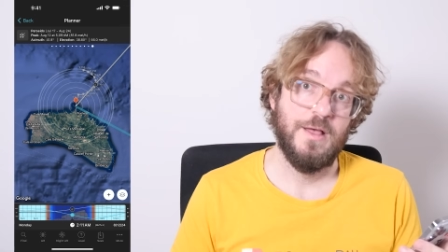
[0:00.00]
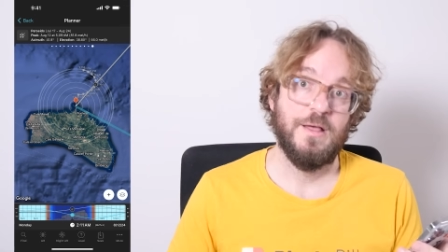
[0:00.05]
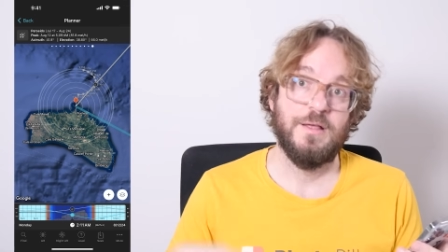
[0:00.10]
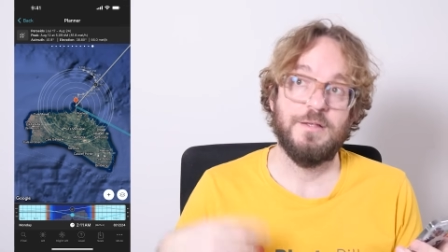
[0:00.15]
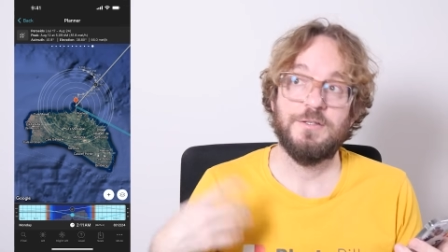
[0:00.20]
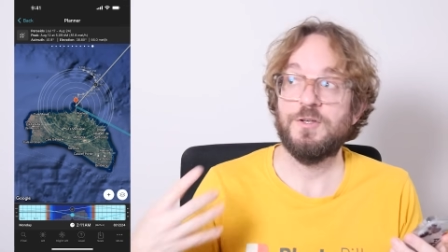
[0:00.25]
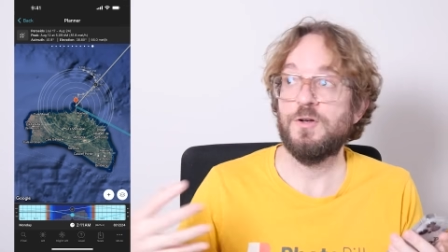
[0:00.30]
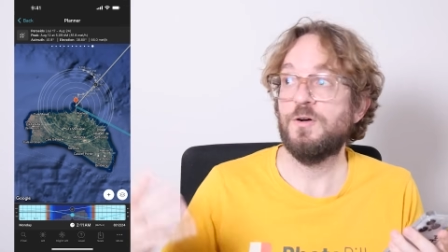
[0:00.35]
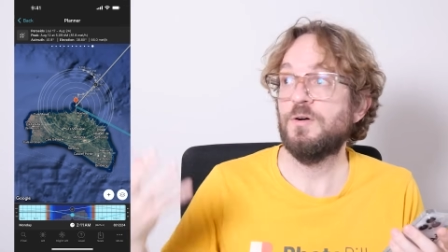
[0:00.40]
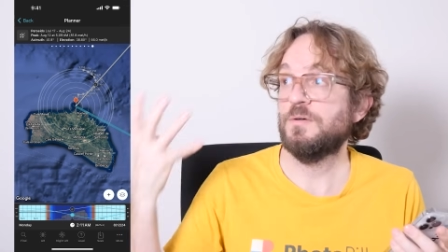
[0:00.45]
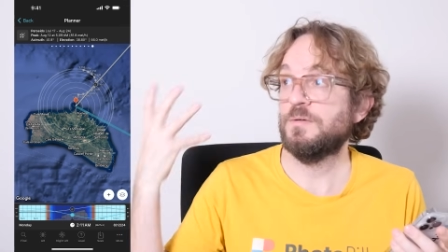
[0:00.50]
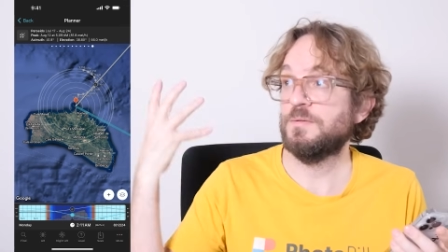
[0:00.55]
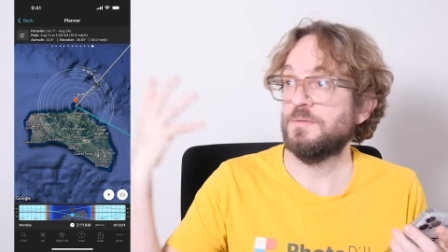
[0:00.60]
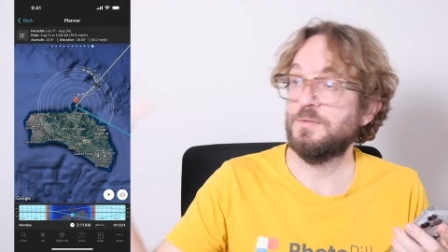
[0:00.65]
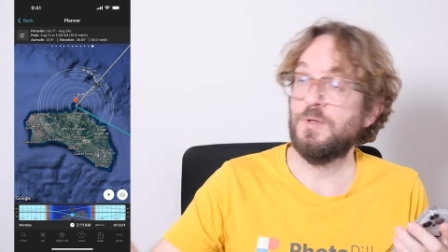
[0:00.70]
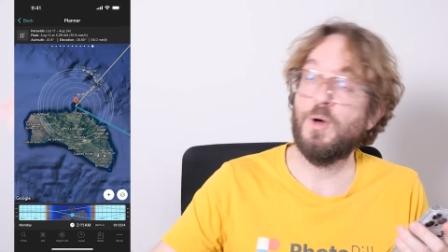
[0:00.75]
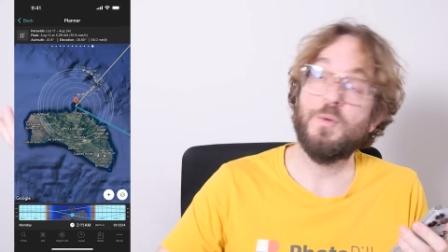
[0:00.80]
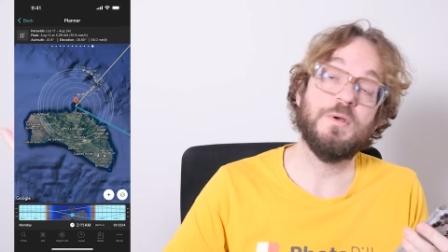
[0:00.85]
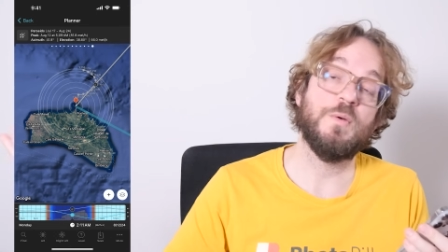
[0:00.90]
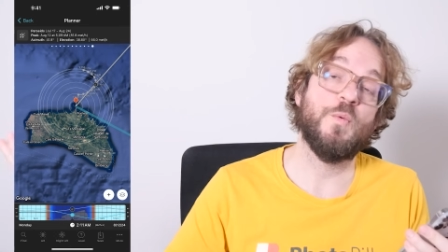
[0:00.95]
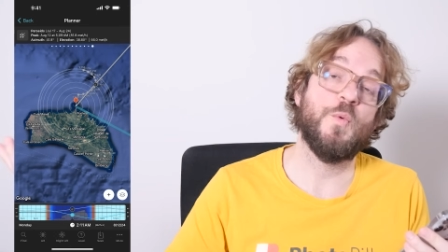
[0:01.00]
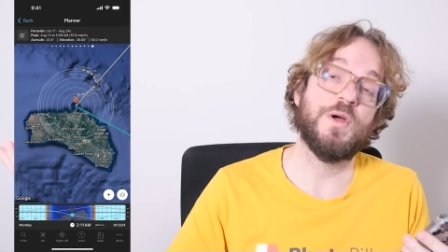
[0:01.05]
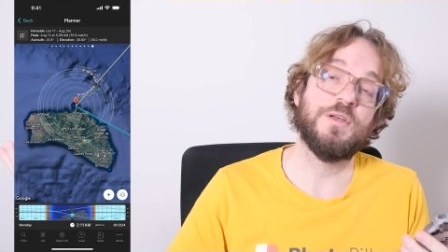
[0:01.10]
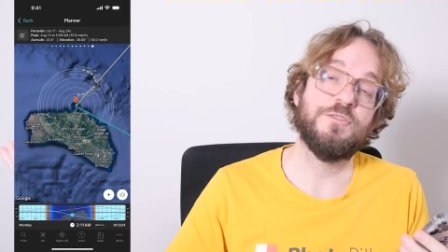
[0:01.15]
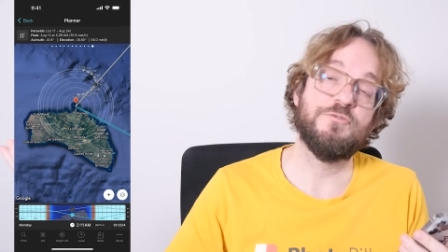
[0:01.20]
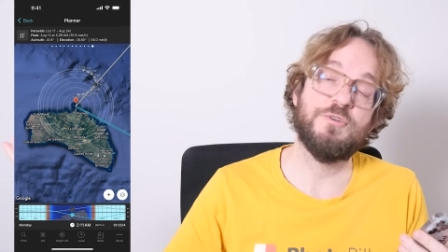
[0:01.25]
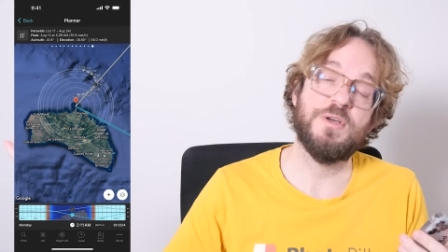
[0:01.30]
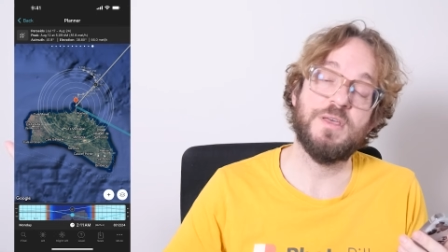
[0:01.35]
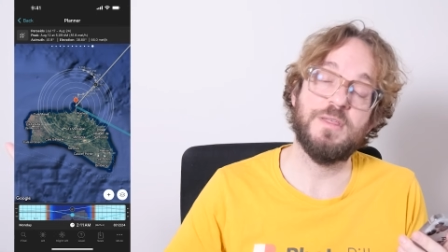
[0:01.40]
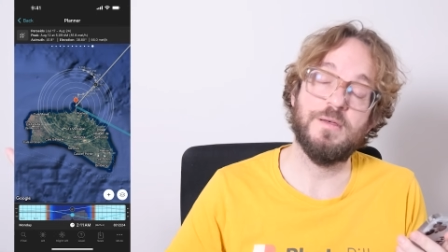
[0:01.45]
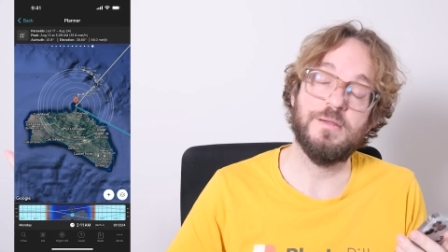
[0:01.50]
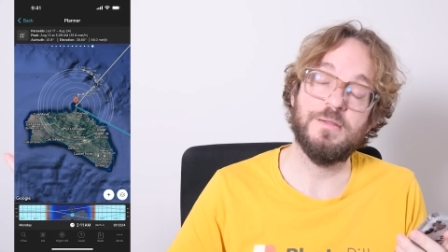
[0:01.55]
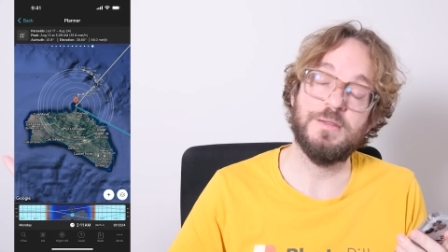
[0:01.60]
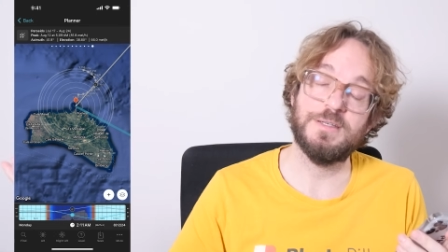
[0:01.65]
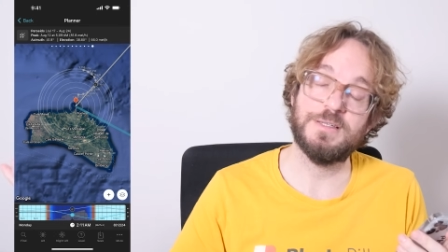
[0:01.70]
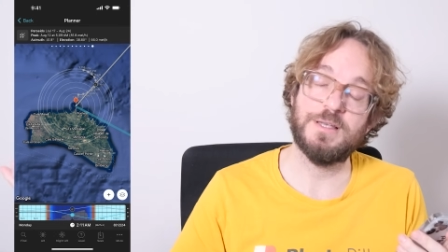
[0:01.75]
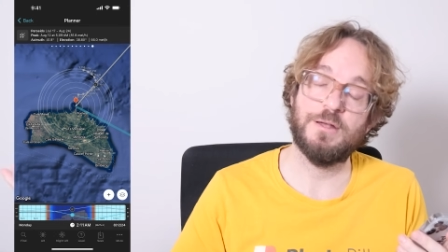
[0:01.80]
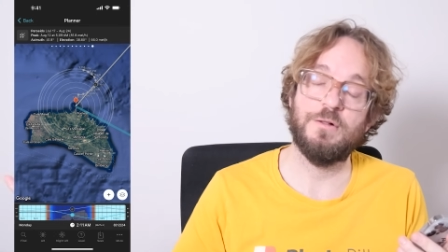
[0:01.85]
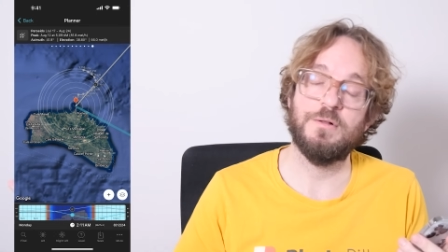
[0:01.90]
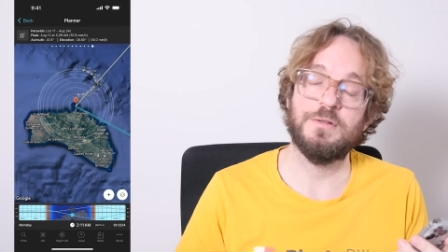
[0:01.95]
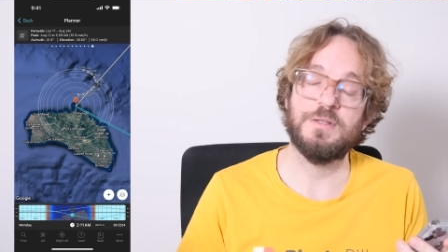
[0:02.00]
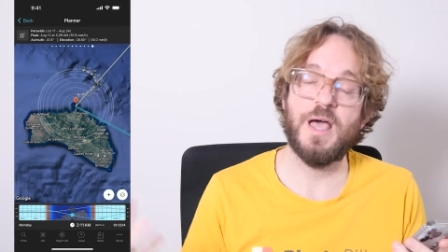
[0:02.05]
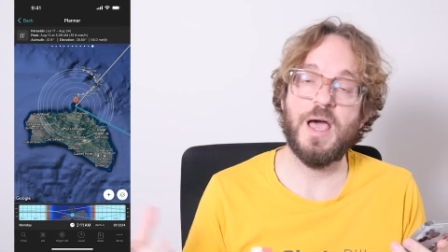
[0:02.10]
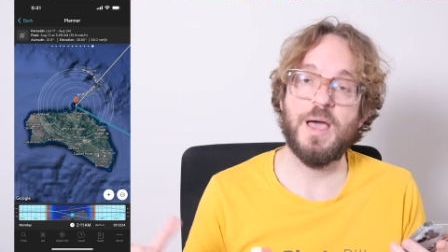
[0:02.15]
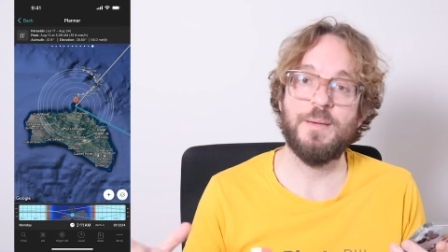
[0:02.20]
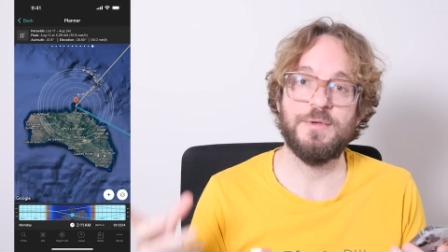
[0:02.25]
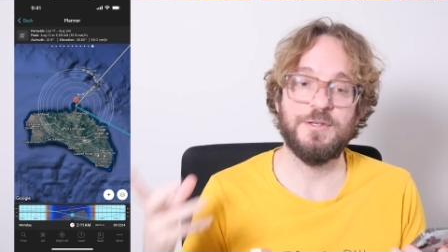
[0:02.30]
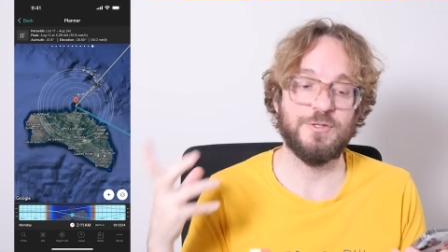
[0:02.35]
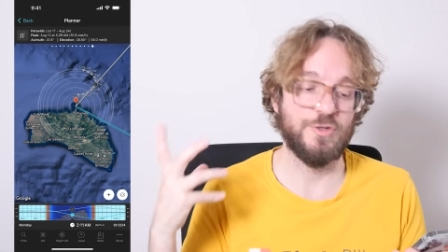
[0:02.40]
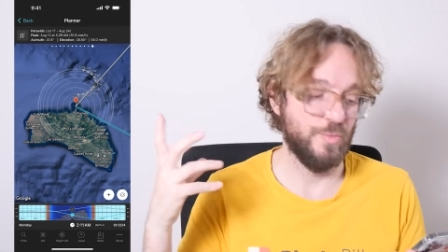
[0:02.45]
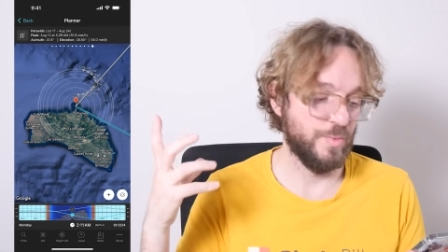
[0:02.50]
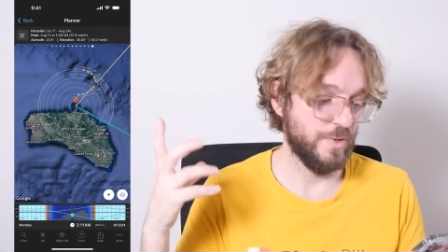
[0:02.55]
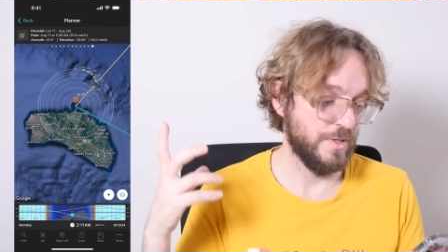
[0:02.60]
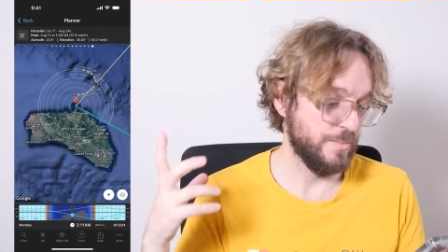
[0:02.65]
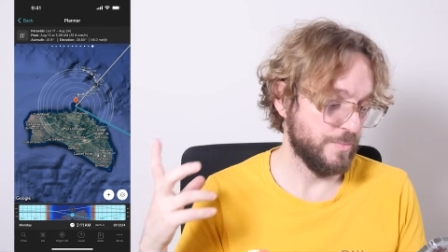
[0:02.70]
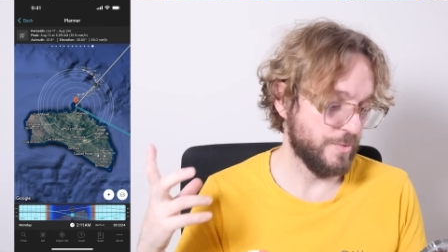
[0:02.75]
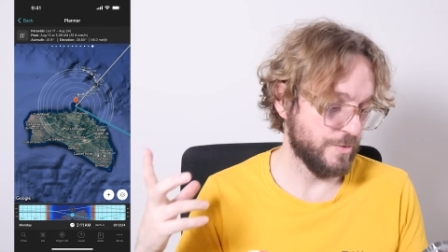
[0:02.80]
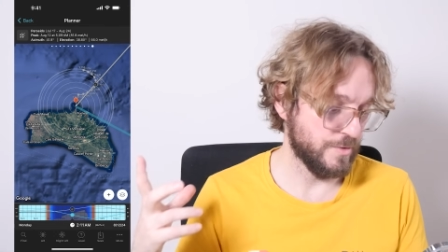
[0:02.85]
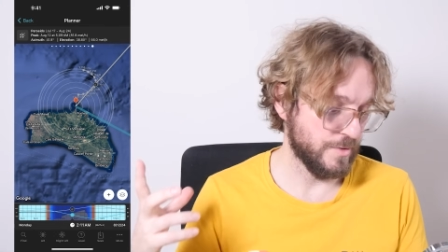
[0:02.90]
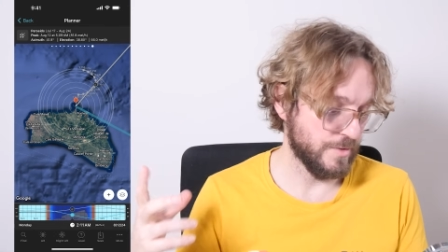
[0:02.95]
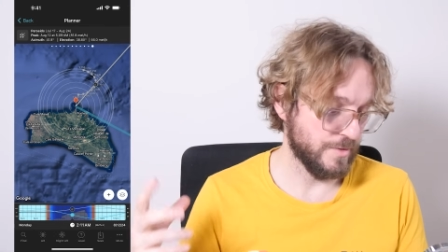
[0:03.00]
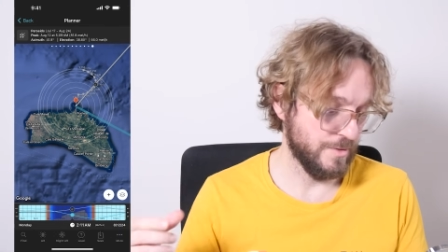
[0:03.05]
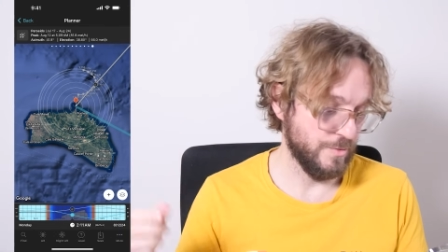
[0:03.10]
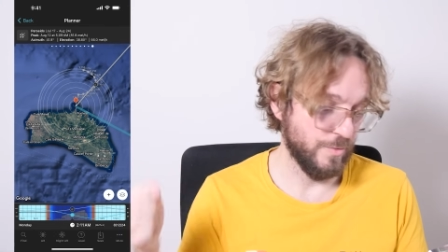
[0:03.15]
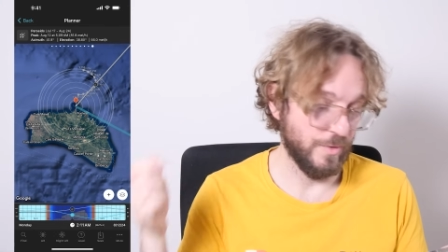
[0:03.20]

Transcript: So knowing where the radiant is at all time is super important.